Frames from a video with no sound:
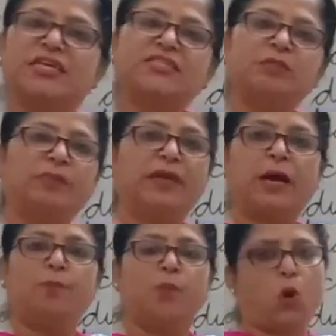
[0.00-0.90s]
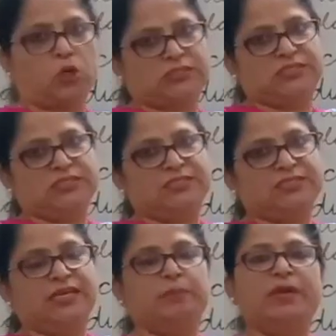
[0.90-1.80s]
doesn't become oxes.
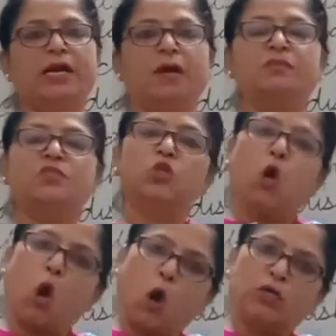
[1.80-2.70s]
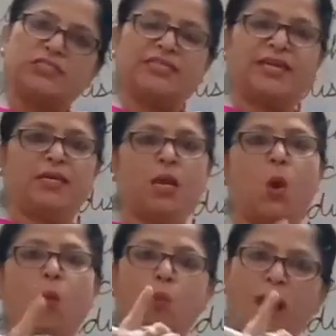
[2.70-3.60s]
It becomes oxen.
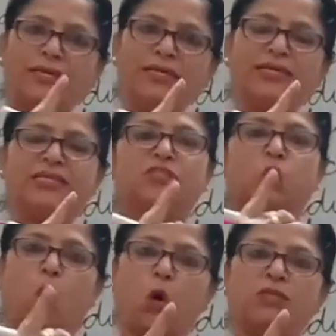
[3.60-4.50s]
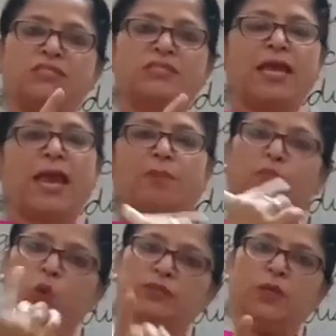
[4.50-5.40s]
One is ox and
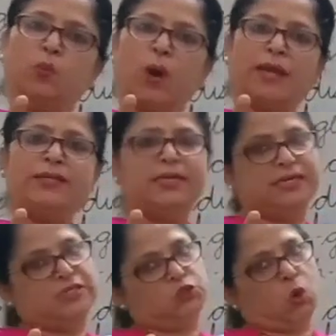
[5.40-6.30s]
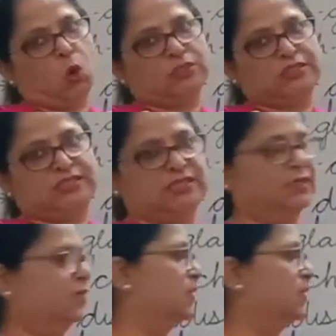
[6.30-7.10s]
more than one is oxen.